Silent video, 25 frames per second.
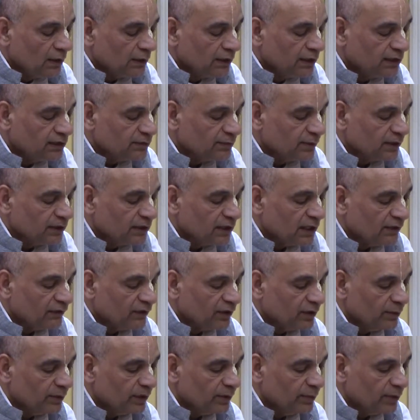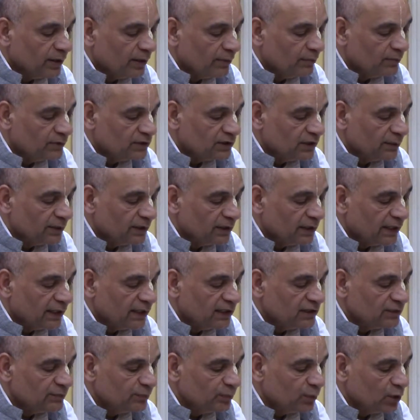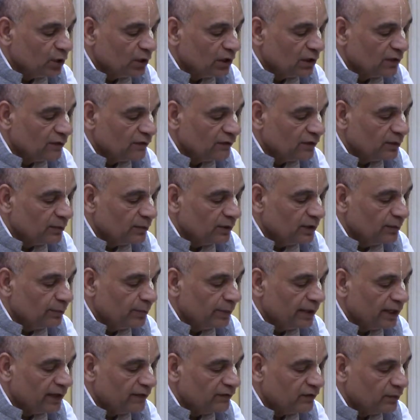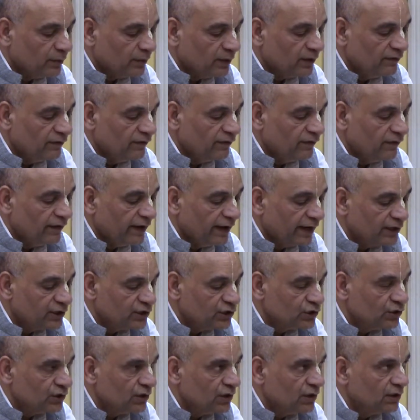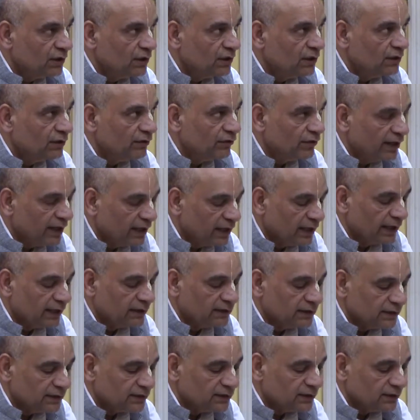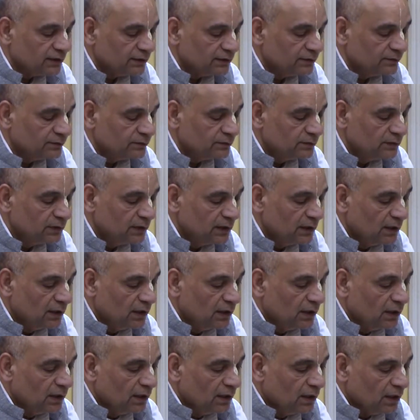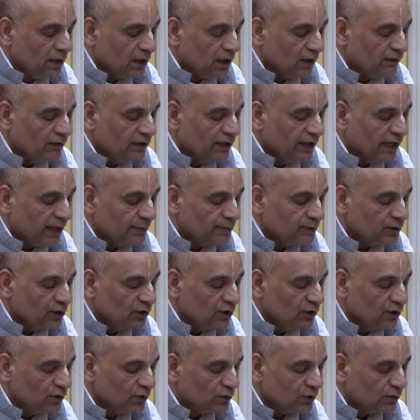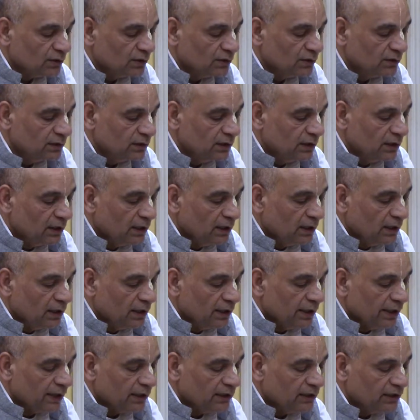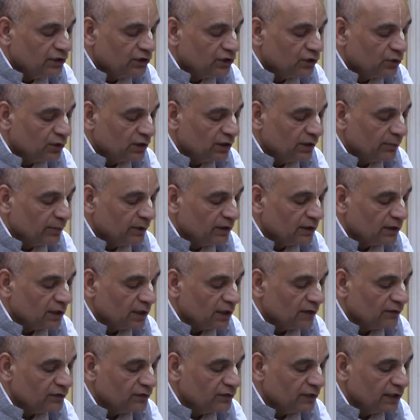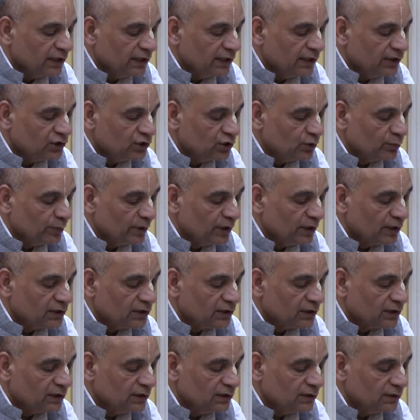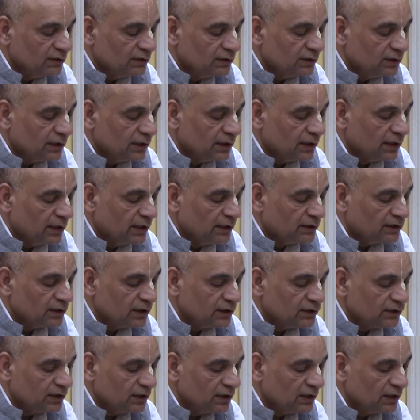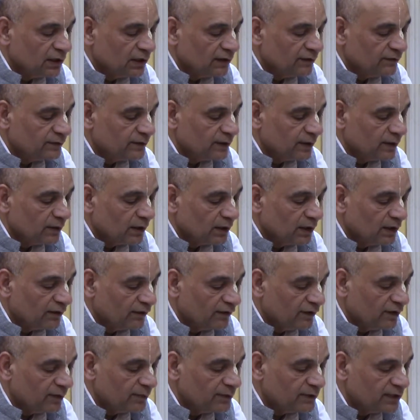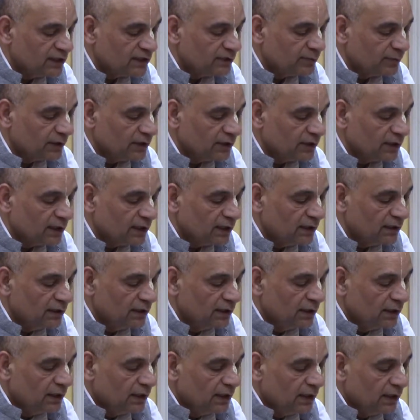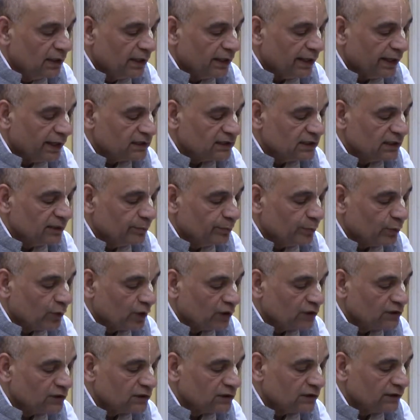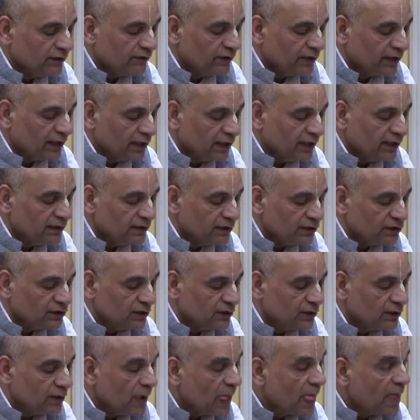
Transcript: This mantra from the Brahma Samhita is spoken from the platform of factual realization of the absolute truth. And the Shruti mantra of Shri Ishopanishad under discussion confirms this mantra as a process of realization.